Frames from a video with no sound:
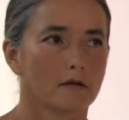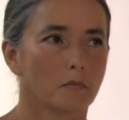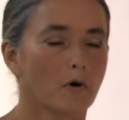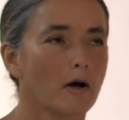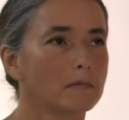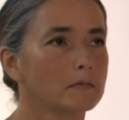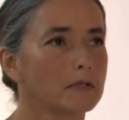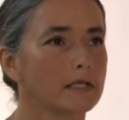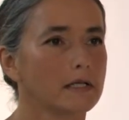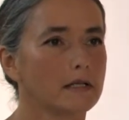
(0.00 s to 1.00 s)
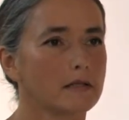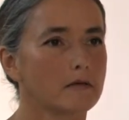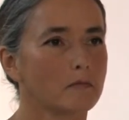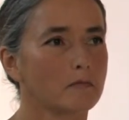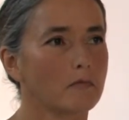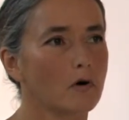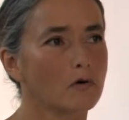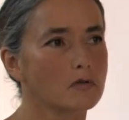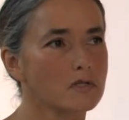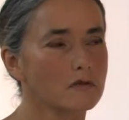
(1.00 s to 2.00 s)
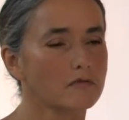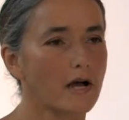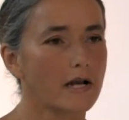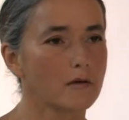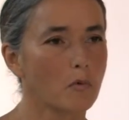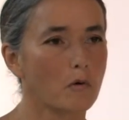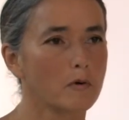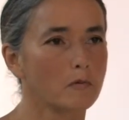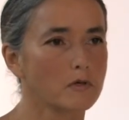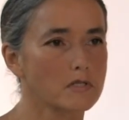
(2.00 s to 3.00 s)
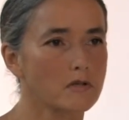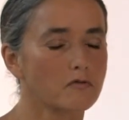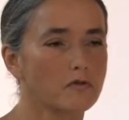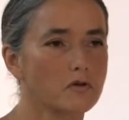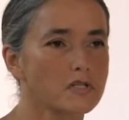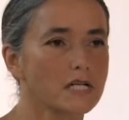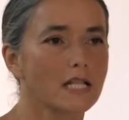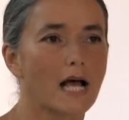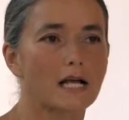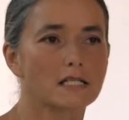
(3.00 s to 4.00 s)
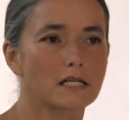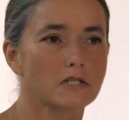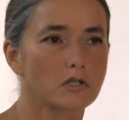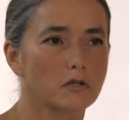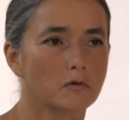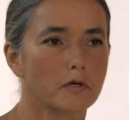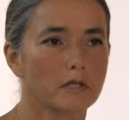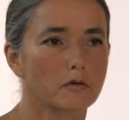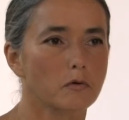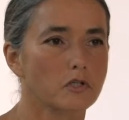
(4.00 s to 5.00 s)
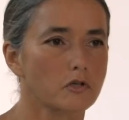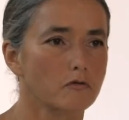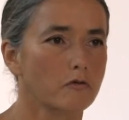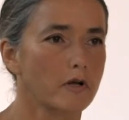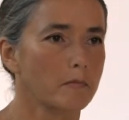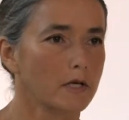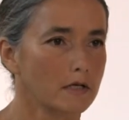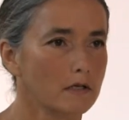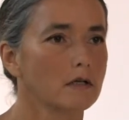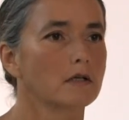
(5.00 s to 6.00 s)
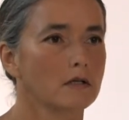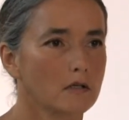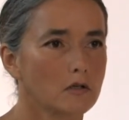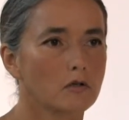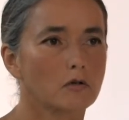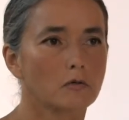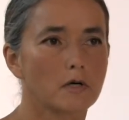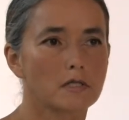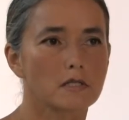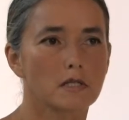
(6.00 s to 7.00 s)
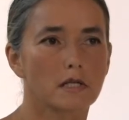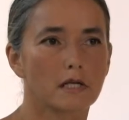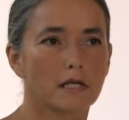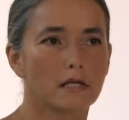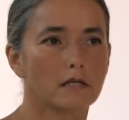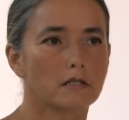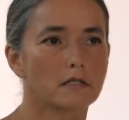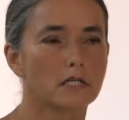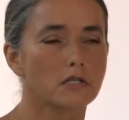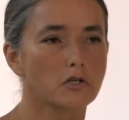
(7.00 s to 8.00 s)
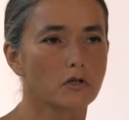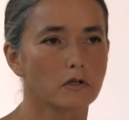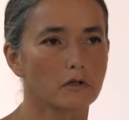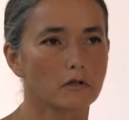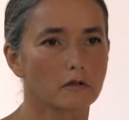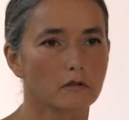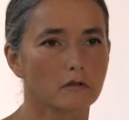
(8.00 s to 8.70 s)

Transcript: Probably the most defining moment was the first class I took with Richard Freeman, who was the teacher